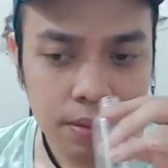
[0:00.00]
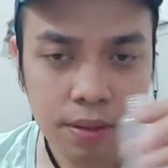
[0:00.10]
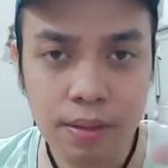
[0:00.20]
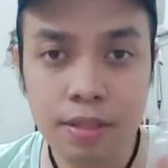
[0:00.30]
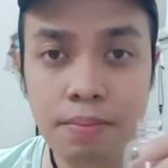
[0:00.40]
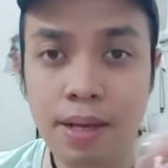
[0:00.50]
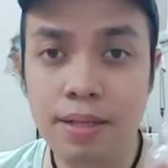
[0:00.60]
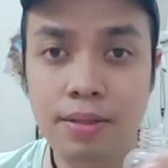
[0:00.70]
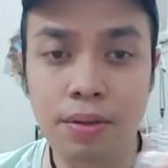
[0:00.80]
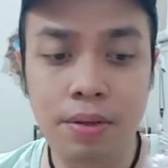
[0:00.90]
Oh, it
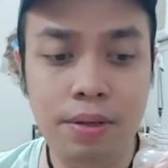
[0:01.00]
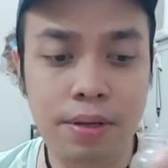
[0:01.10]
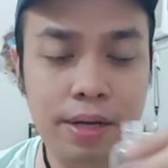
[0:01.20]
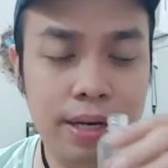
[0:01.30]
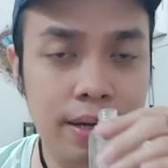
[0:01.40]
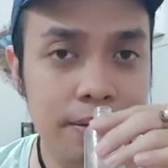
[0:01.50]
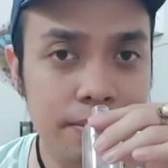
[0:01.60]
smells so good.